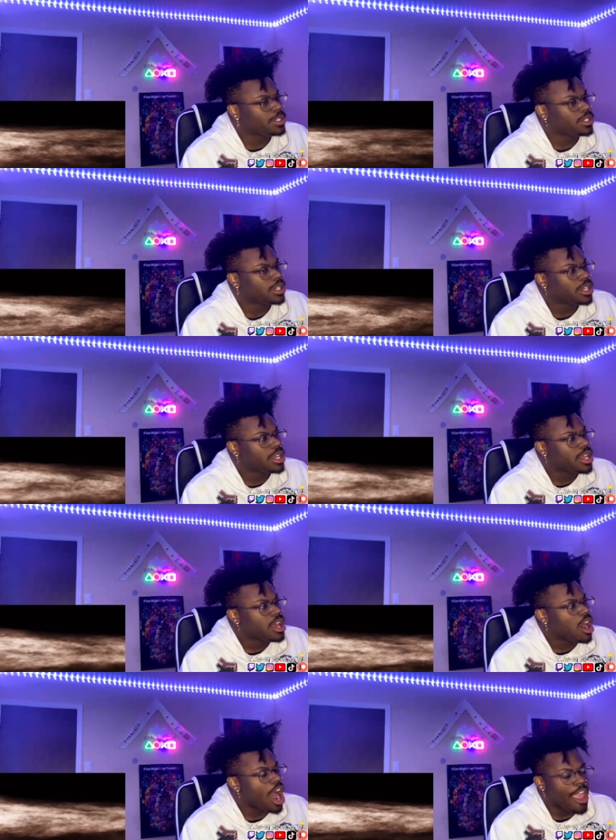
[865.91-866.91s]

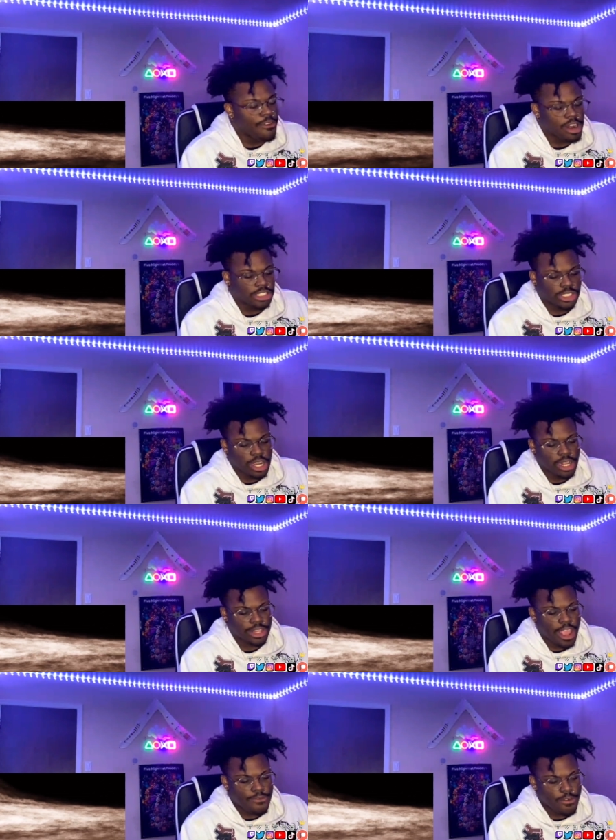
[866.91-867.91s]
Are you a certain
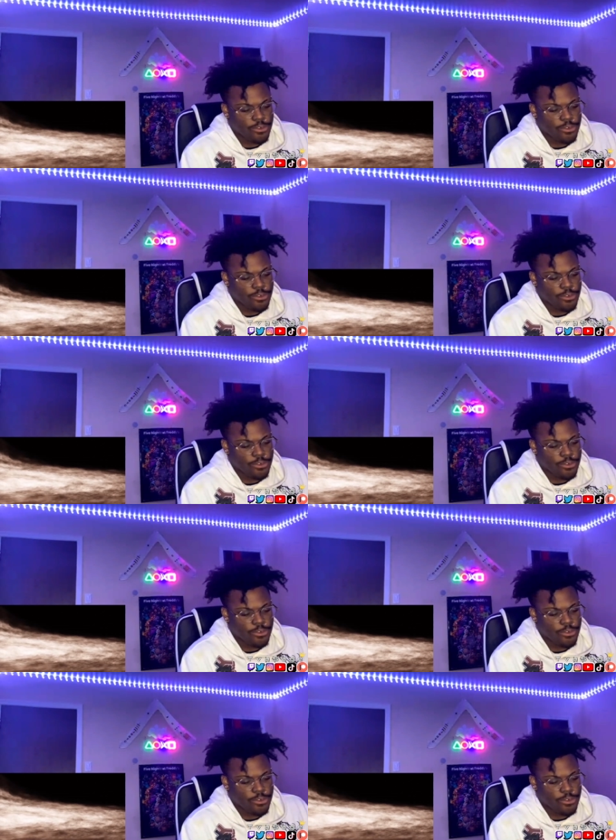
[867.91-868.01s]
thing for